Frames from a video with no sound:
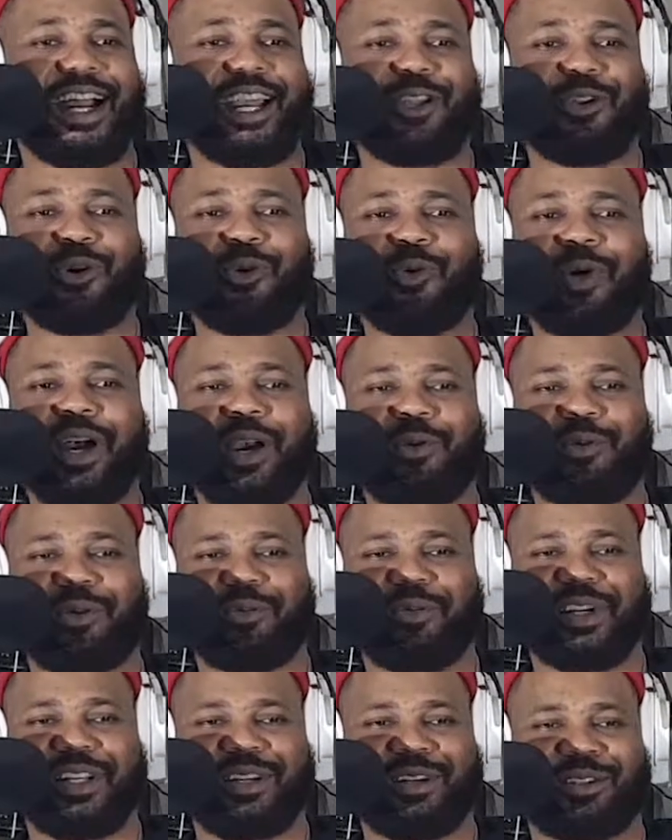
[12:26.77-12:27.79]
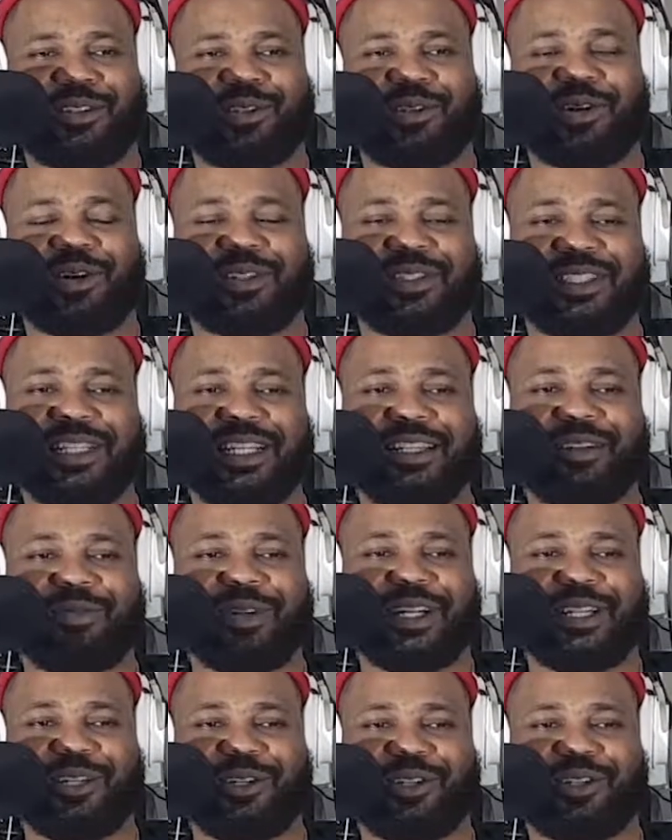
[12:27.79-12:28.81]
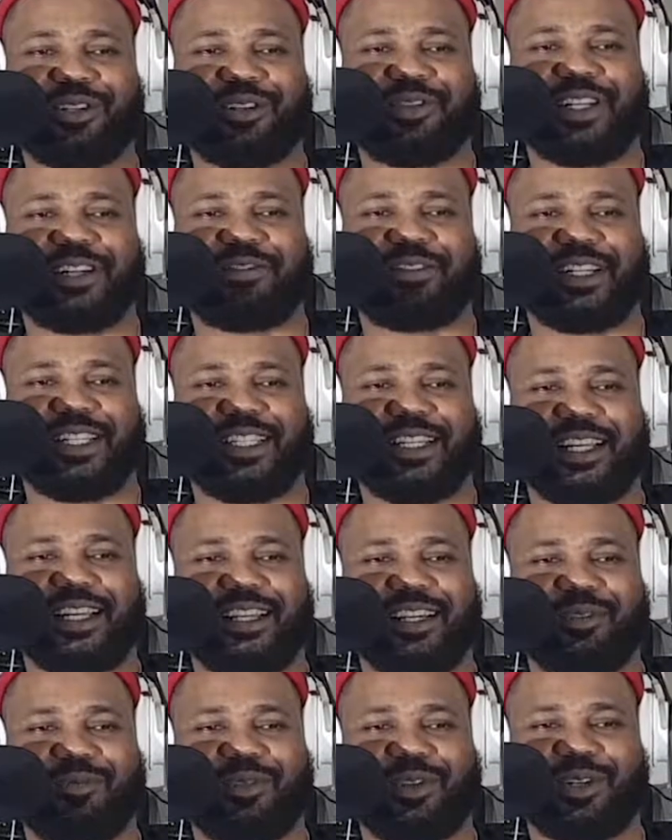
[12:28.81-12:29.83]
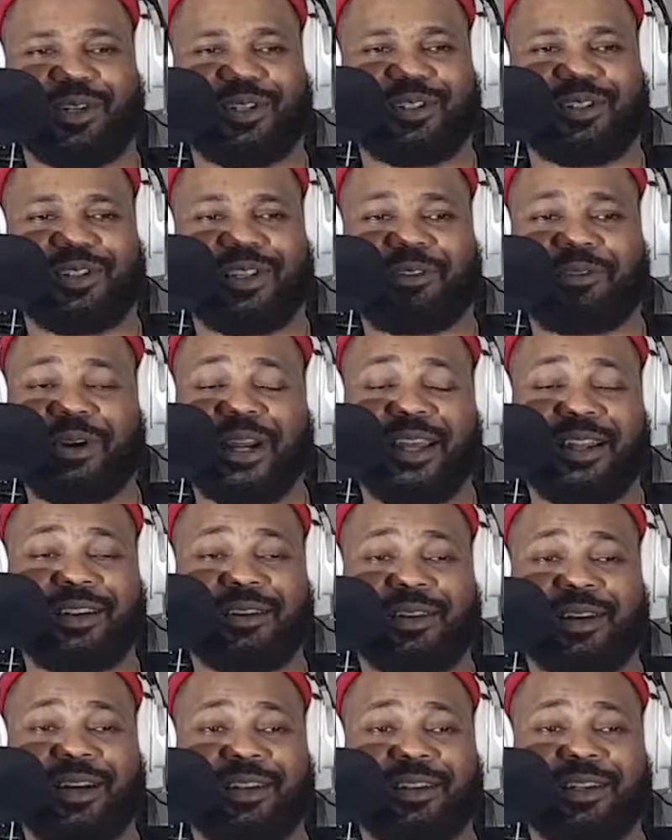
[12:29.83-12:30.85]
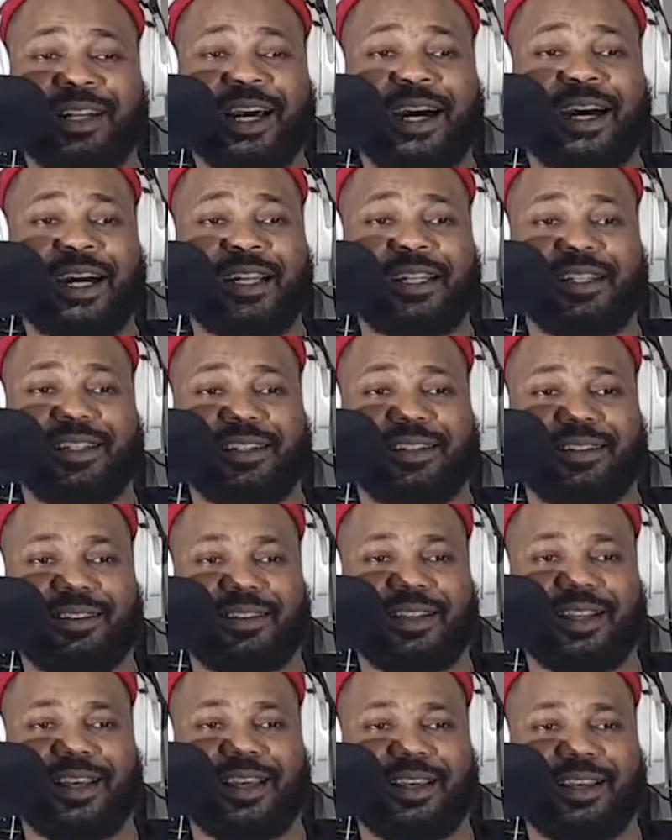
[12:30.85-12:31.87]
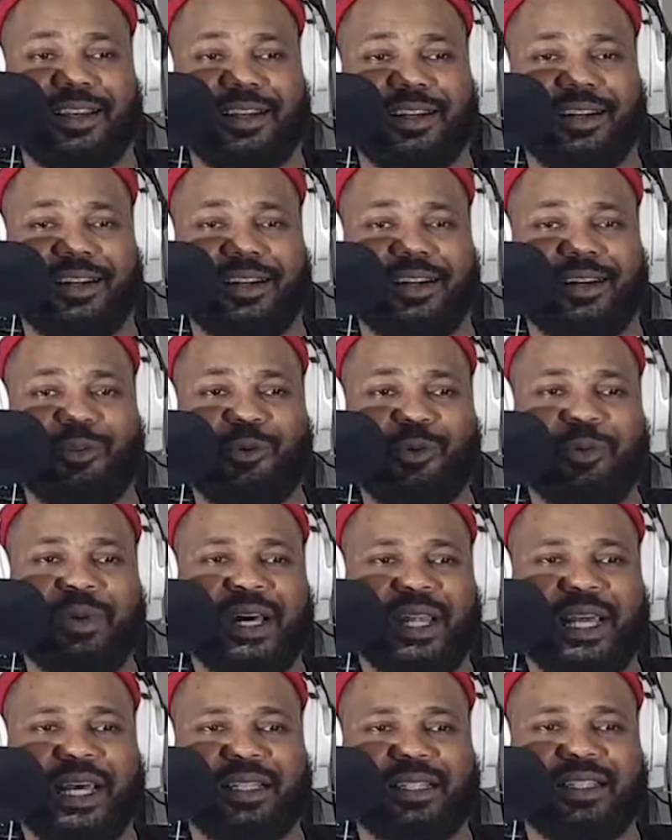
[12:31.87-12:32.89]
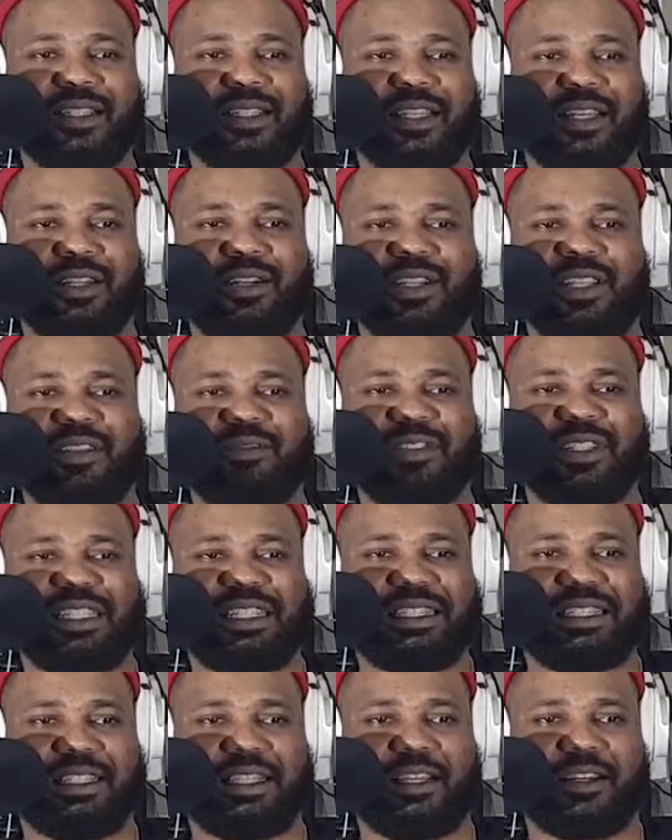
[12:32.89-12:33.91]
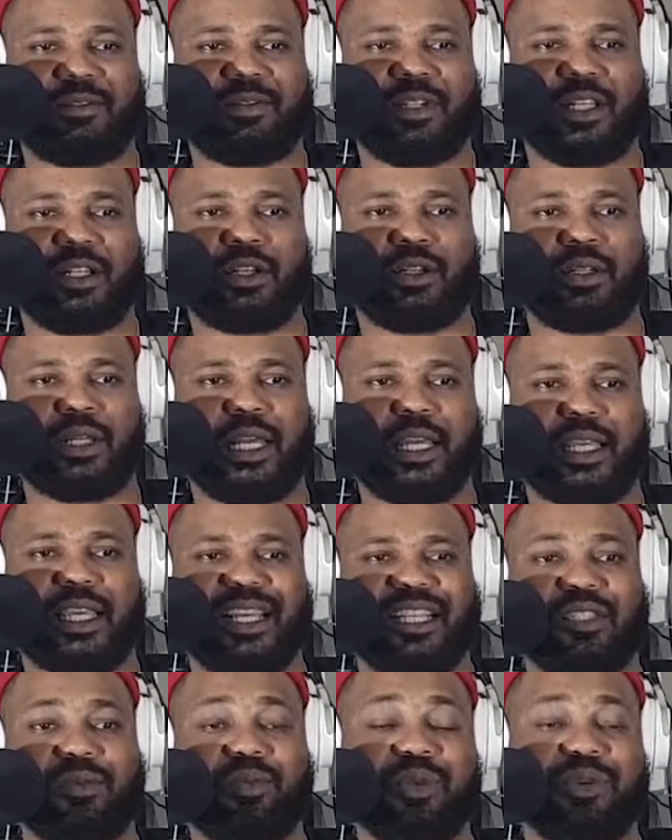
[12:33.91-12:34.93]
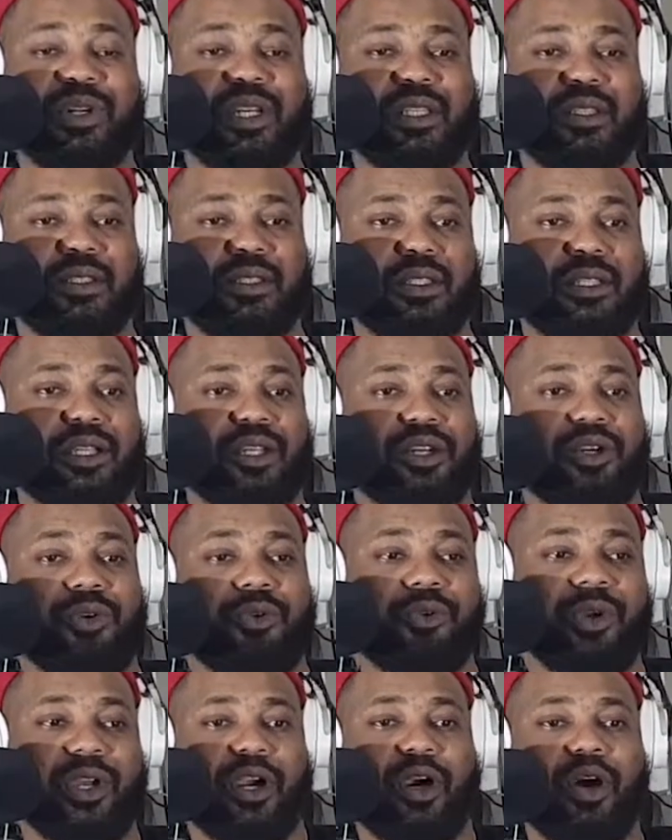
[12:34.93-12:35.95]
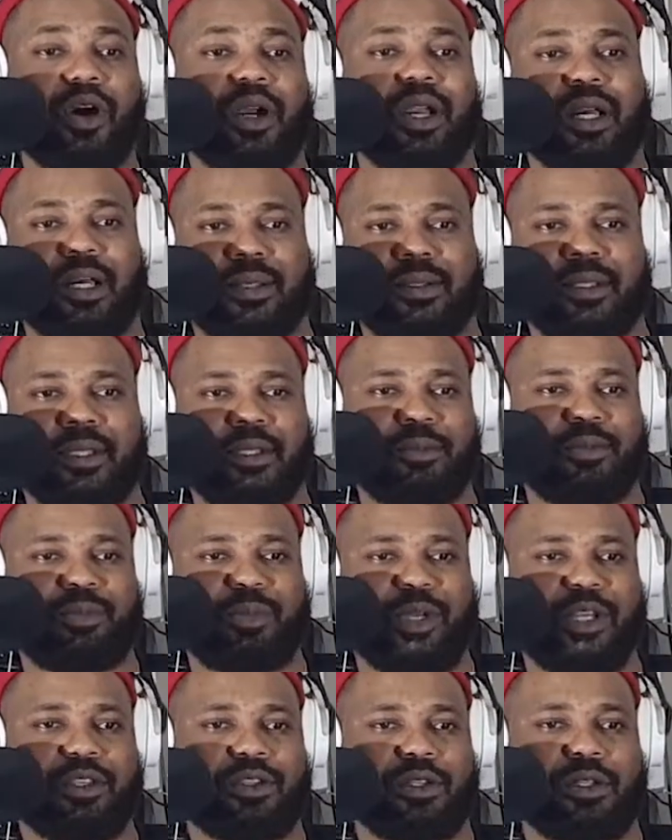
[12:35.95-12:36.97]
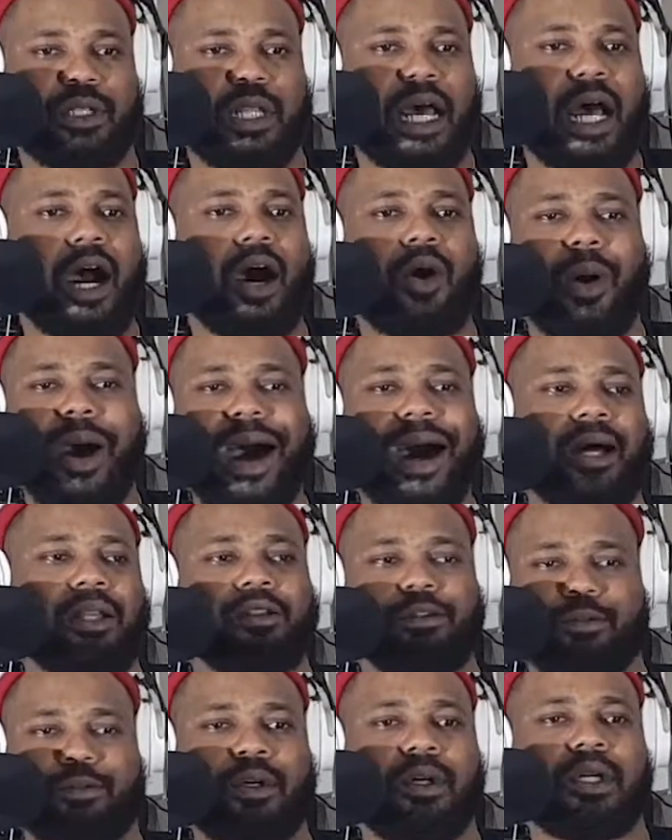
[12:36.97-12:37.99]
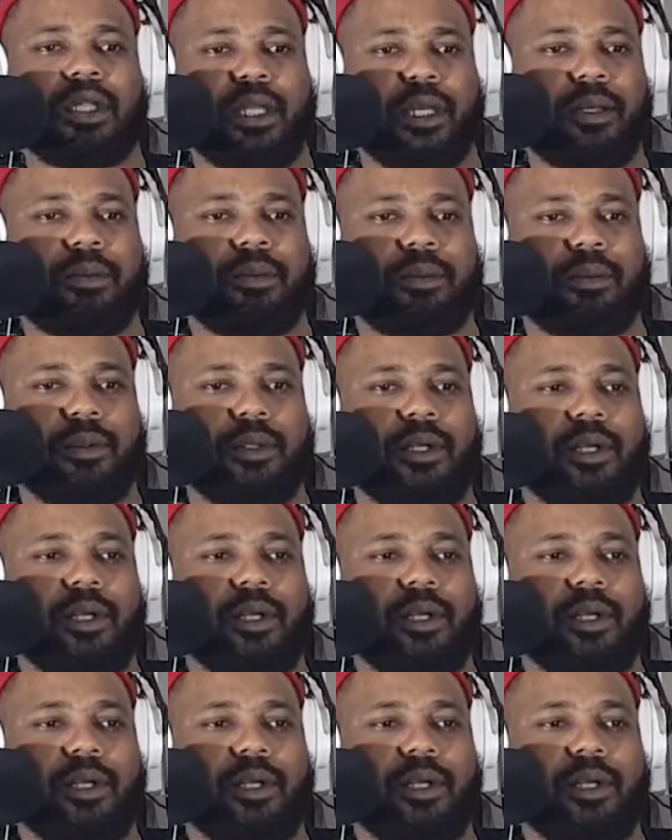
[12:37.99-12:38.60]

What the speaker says: I know why women are so concerned about the odor of their vagina, because right around nowadays, like women, I think they don't like experience real orgasm based on how hard you fuck them.